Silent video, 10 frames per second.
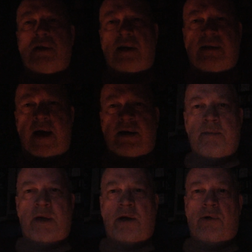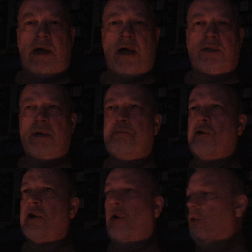that documentary on there,
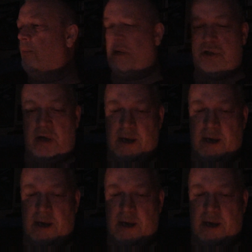put a whole bunch of